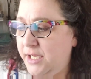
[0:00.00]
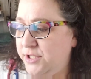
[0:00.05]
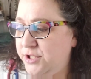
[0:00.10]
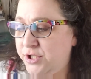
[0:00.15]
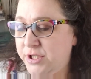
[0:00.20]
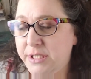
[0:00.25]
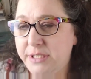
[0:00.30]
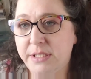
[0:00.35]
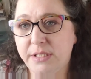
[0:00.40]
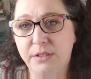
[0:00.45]

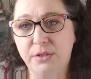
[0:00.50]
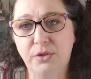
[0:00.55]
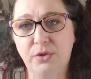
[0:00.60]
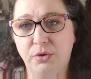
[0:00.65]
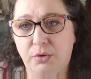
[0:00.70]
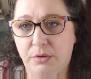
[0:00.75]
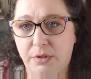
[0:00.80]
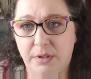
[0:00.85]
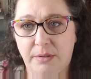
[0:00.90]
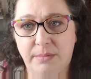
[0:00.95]
She's
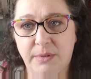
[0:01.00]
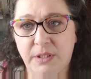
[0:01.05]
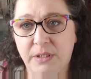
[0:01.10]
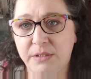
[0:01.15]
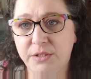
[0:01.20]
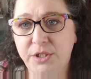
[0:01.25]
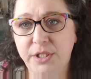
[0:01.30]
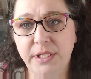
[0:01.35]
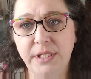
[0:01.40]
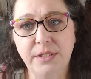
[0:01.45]

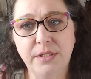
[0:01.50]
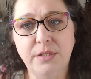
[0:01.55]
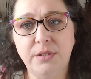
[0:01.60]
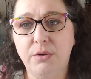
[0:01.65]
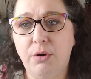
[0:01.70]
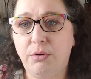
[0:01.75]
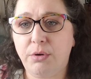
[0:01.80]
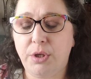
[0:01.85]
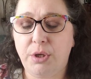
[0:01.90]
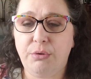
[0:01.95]
adorable. She's
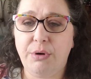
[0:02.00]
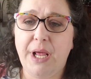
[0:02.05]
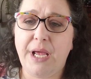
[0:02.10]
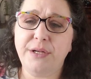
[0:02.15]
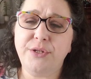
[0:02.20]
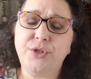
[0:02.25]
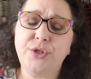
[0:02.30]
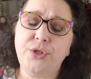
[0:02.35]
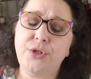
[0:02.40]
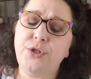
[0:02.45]
so cute
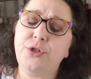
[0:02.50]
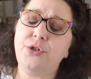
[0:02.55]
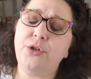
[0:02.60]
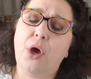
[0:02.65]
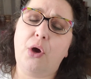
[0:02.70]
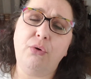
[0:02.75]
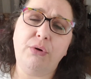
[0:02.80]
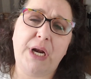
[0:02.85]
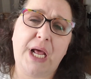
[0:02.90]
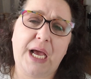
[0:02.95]
and
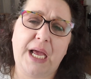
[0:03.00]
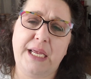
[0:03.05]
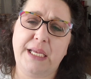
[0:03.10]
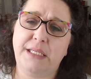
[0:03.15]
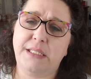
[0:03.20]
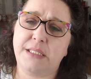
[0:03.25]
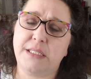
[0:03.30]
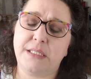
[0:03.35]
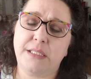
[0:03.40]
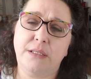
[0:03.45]
so
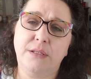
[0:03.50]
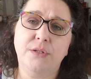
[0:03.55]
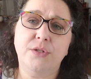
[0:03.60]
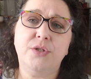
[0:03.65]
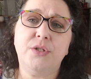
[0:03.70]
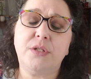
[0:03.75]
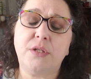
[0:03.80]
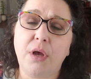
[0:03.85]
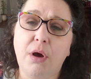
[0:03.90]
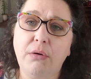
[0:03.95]
nice.
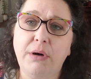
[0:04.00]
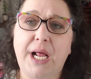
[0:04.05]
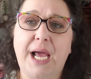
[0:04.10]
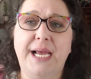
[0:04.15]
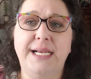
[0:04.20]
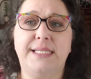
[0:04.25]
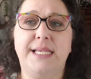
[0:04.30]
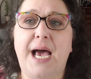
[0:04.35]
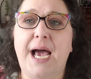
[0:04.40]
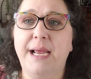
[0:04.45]
So
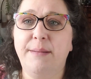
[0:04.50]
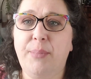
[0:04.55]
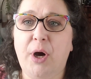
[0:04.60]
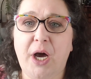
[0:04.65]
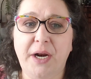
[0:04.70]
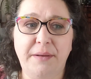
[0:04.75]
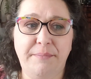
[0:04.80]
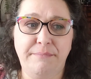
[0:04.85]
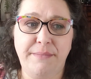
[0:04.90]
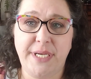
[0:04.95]
nice. I
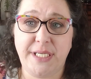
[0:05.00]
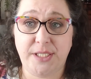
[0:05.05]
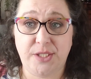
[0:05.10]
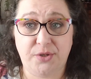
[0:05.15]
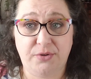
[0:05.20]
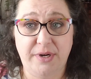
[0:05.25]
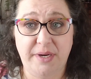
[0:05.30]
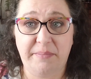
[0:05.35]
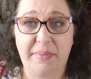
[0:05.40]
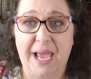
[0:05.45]
bought a
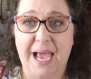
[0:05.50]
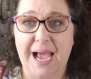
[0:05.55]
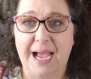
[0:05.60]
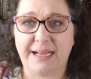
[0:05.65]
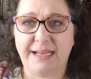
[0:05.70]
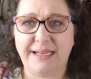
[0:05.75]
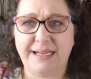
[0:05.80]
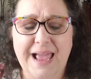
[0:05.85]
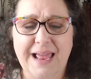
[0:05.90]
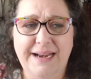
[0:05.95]
mystery
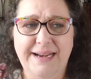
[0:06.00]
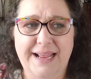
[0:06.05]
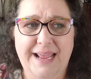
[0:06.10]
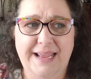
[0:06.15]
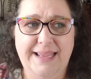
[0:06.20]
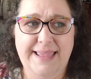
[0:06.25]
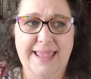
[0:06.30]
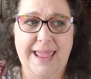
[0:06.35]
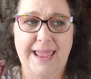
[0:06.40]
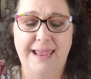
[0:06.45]
pack and
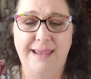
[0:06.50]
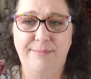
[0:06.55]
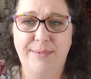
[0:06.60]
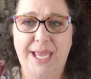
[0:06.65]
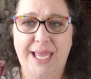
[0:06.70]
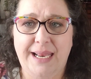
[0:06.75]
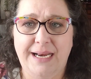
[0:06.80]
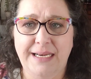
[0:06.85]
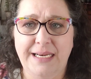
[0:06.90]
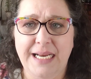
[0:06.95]
it came
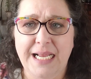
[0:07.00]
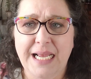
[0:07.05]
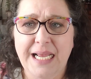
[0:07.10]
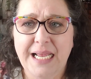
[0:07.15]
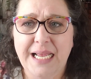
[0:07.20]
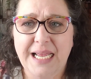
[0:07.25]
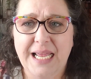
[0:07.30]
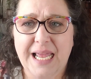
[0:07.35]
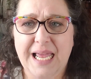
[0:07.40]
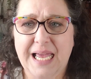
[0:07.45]
in
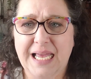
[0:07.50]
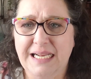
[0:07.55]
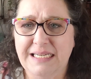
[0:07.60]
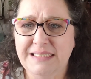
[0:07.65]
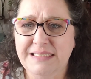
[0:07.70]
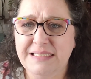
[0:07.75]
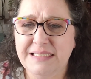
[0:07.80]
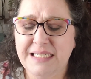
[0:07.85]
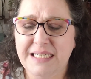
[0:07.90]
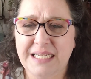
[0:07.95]

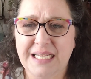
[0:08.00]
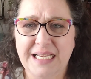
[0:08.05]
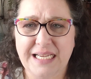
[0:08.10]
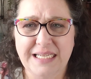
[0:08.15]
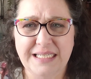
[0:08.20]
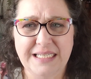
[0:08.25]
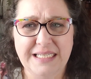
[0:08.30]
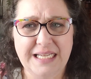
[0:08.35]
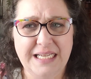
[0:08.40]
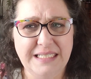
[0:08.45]
and
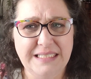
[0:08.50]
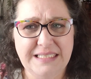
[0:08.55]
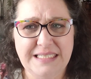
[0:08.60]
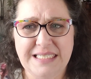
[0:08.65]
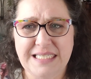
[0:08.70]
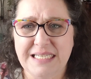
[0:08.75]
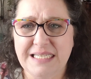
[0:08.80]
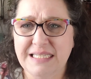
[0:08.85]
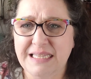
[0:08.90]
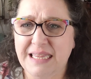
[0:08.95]
I
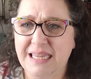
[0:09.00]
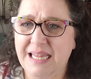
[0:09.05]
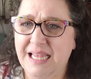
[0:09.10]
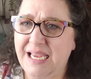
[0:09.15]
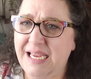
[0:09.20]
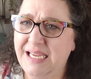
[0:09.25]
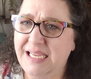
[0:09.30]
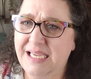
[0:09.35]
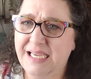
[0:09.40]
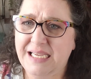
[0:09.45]
didn't
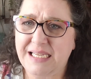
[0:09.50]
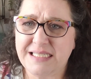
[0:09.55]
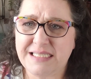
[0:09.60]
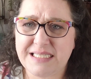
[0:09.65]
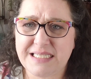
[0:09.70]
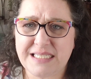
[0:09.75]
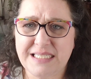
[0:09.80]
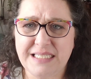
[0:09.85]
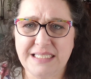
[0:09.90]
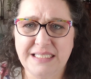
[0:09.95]
like it.